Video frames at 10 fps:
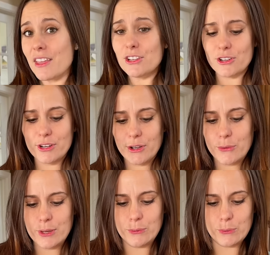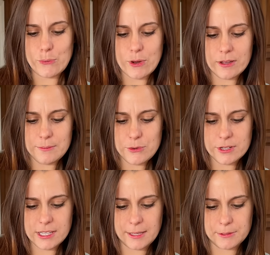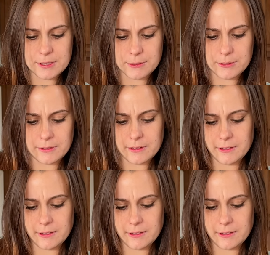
then you're gonna go in with one more tablespoon.